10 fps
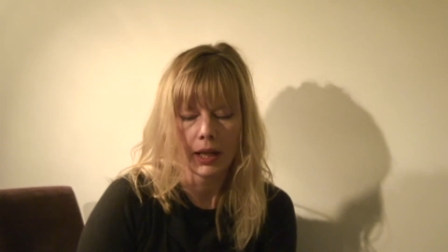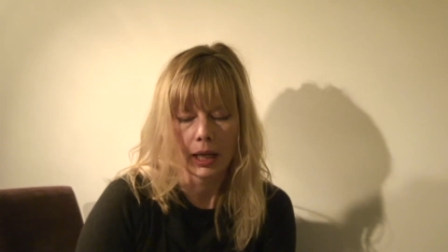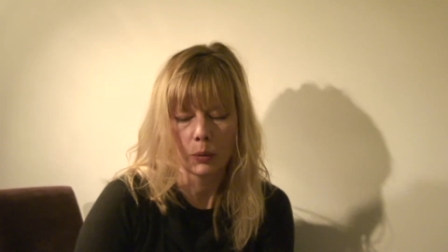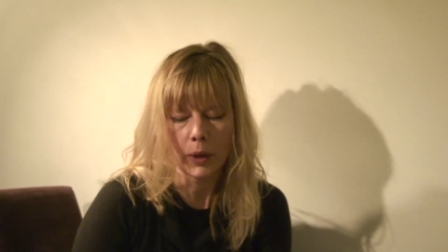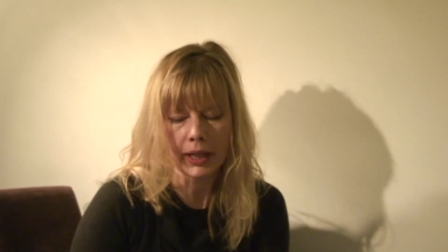
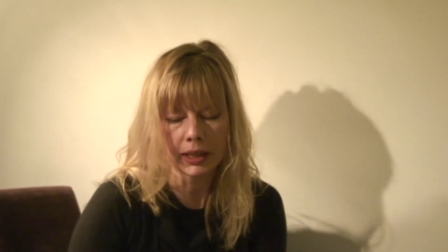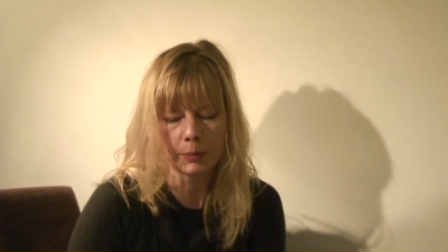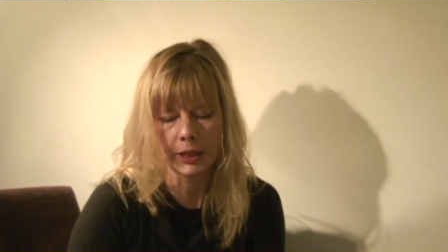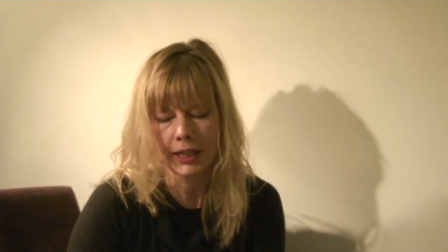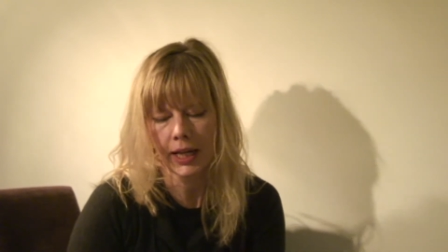And when he
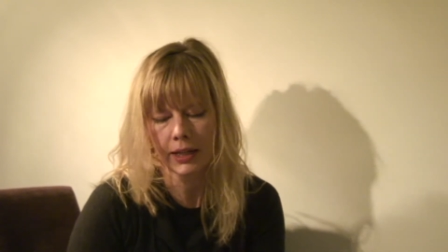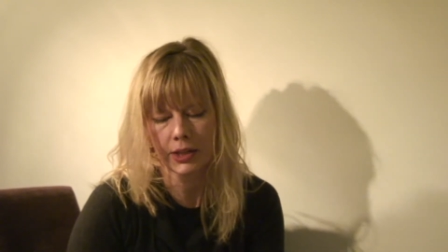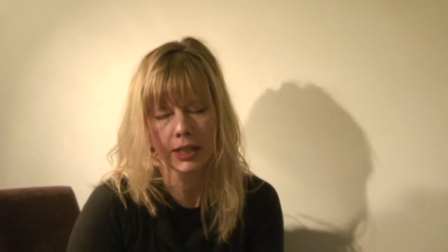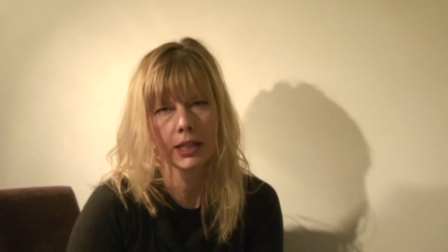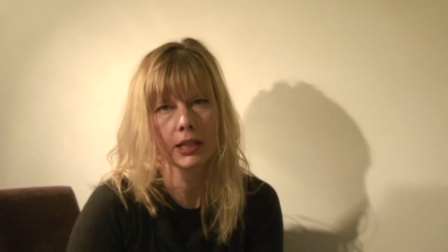began
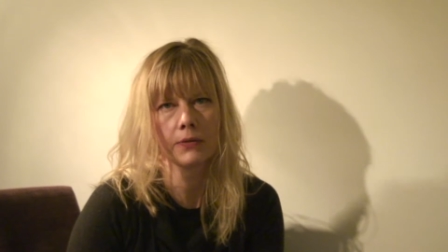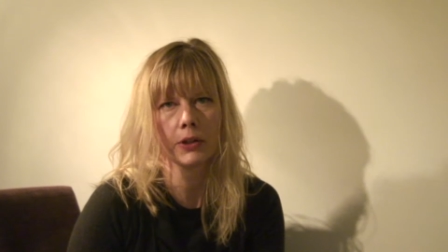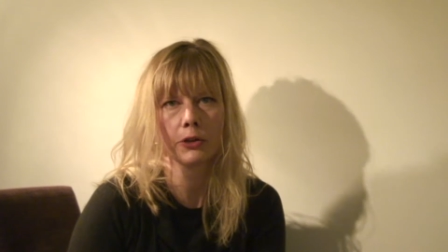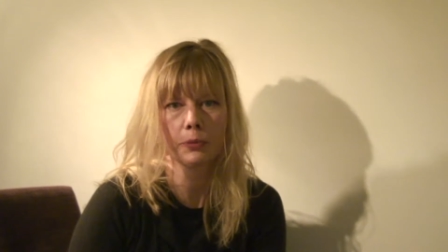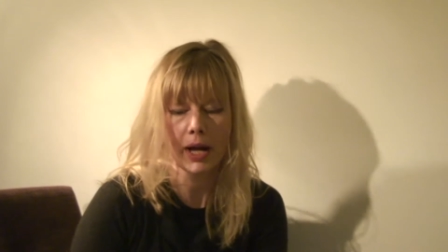to heave
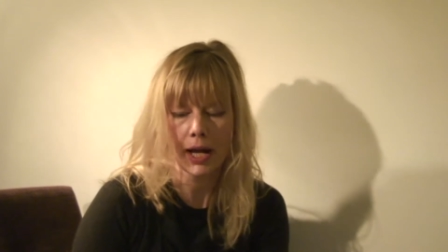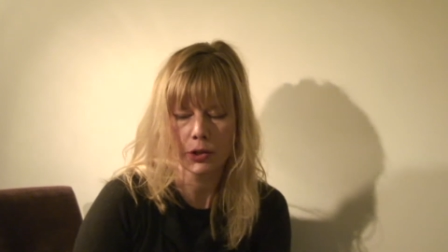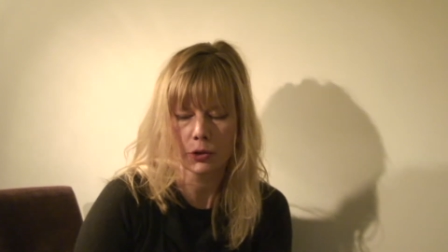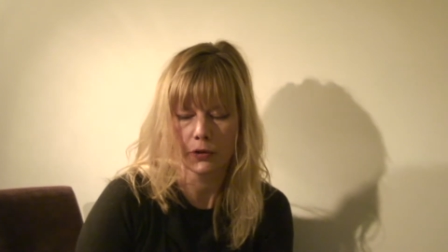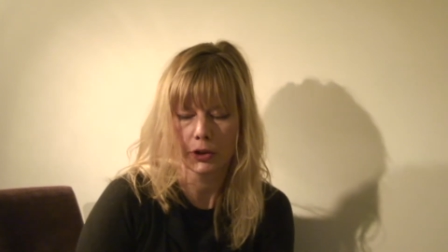and
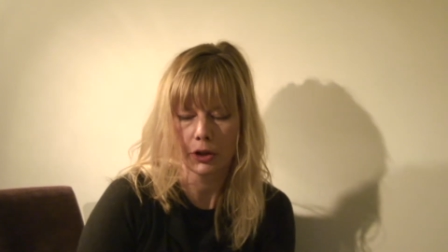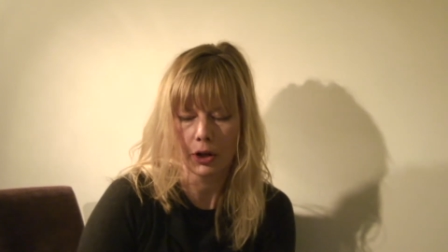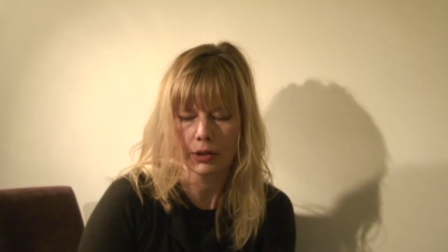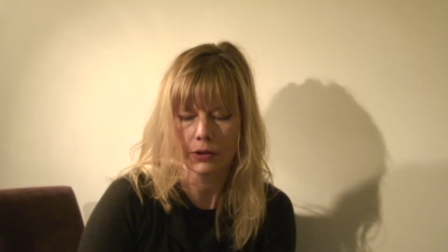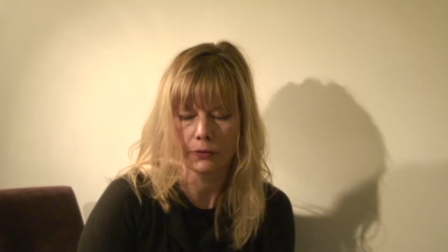thrash over
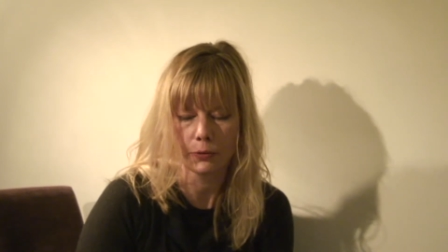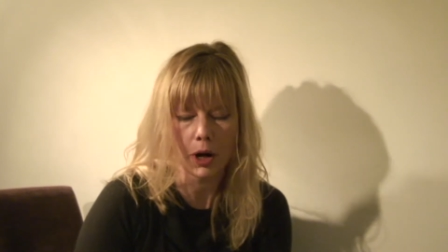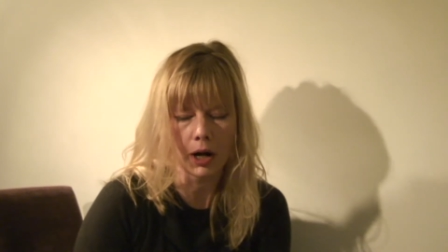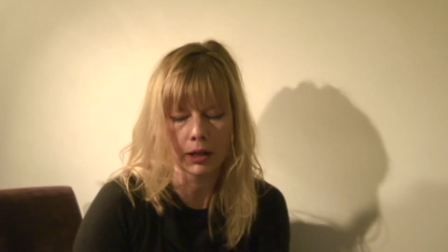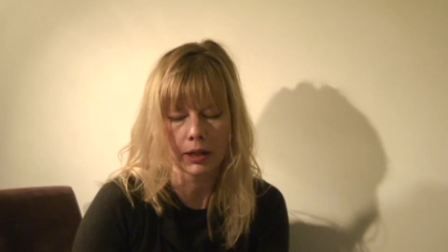yards of
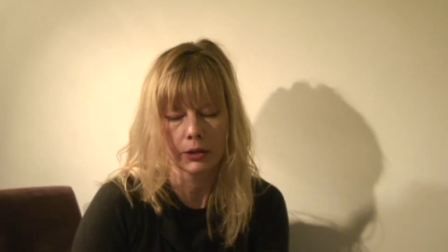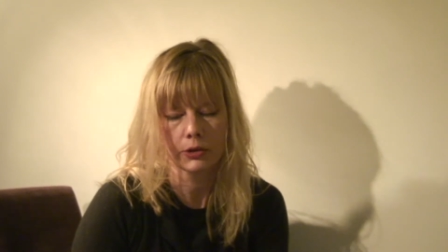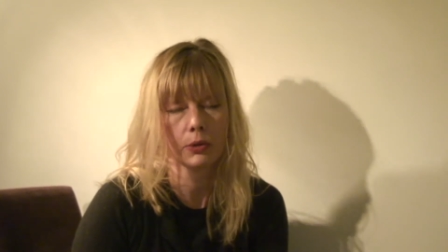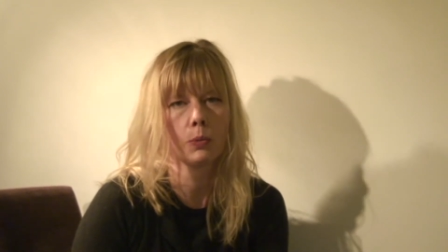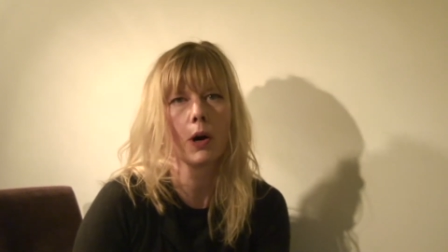rock
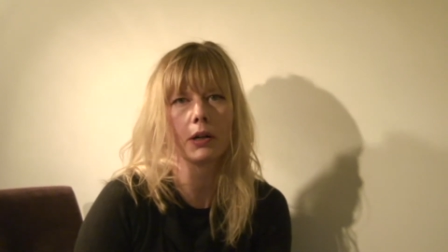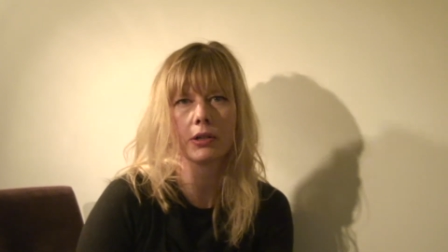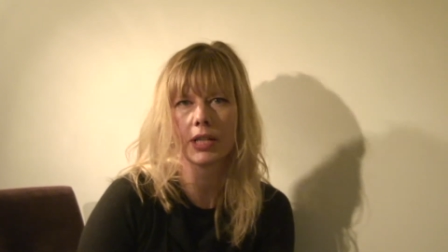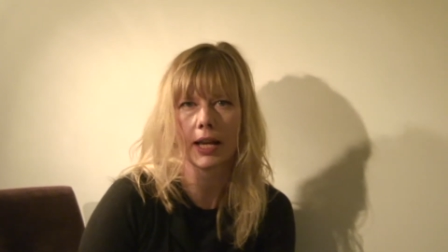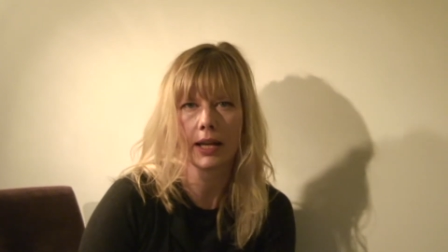to the
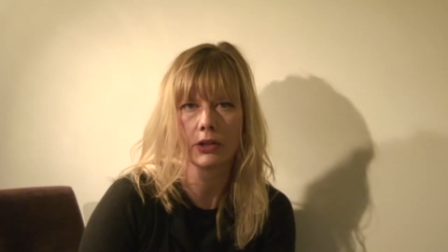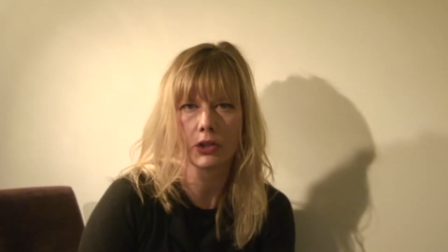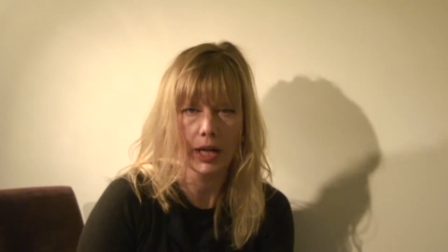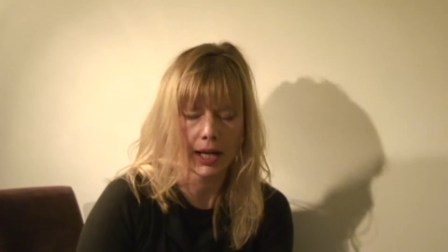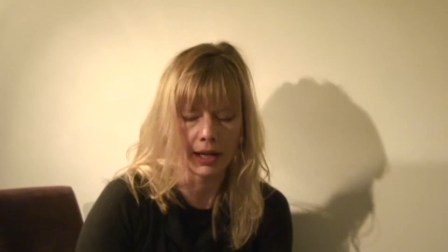water's edge
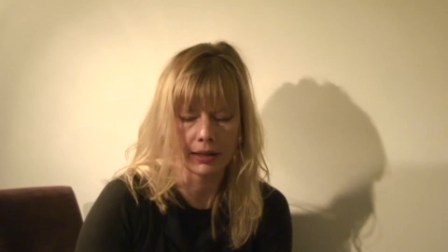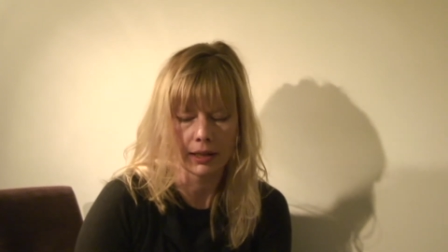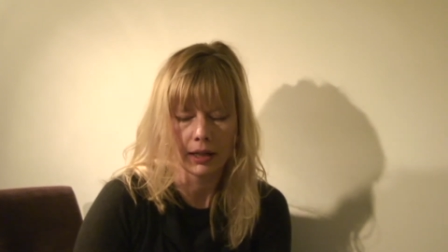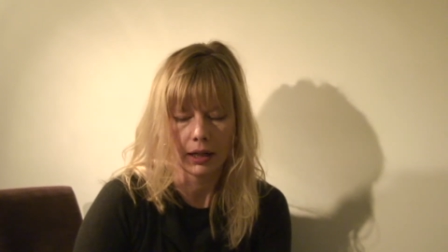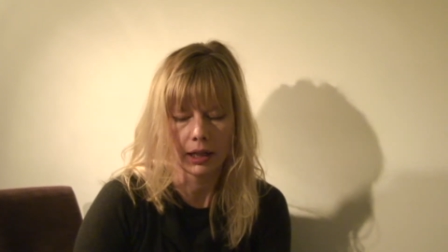and,
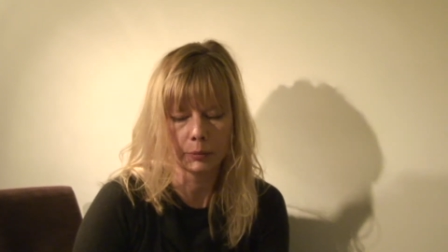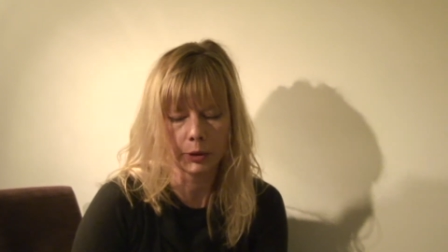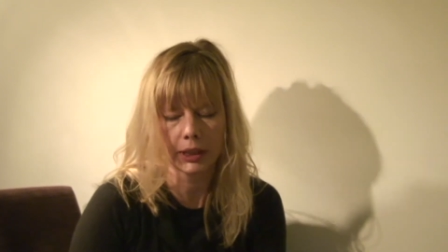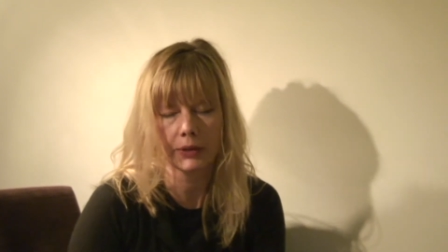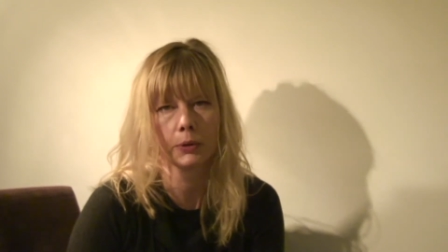
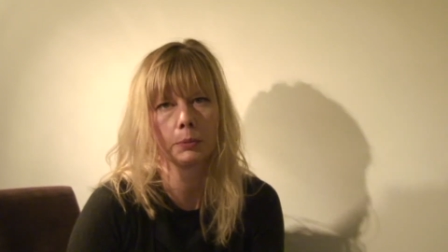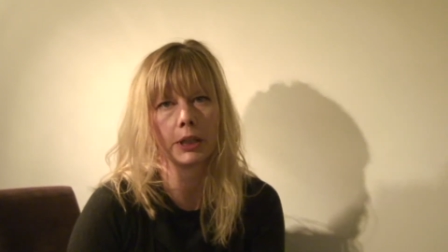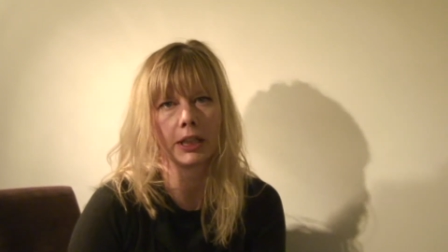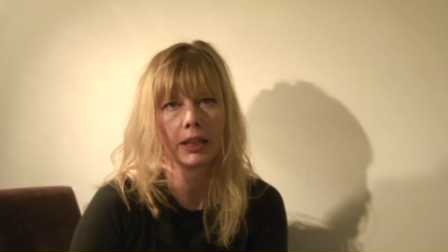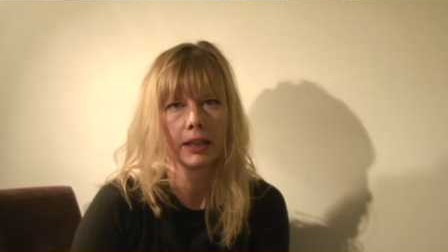
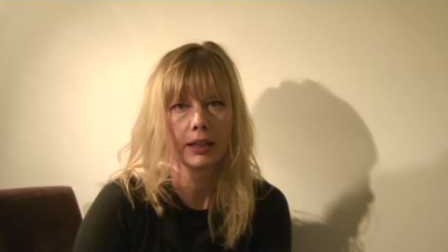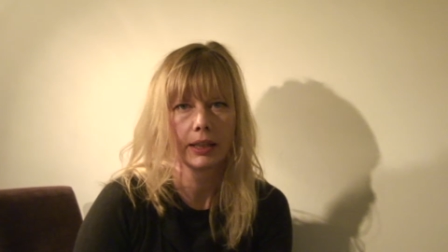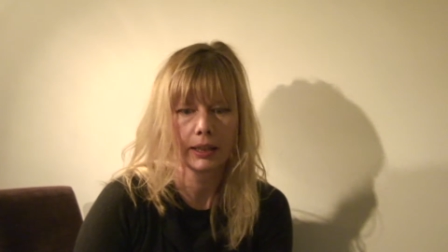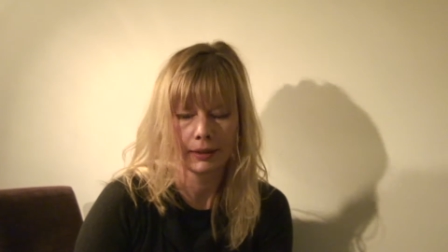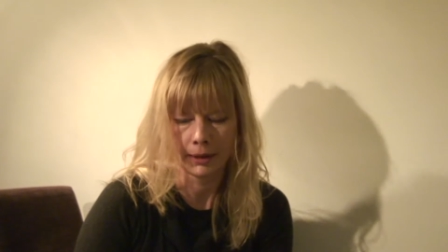unbelievably,
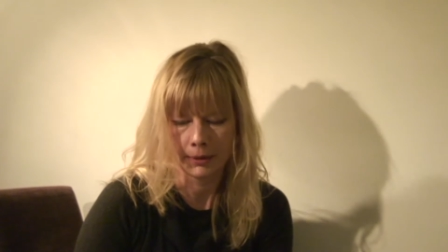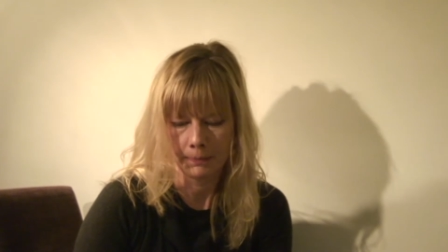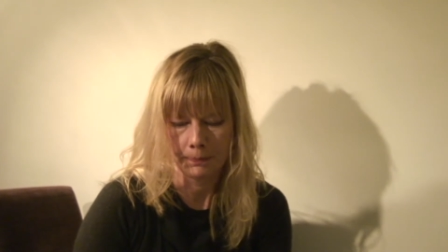in,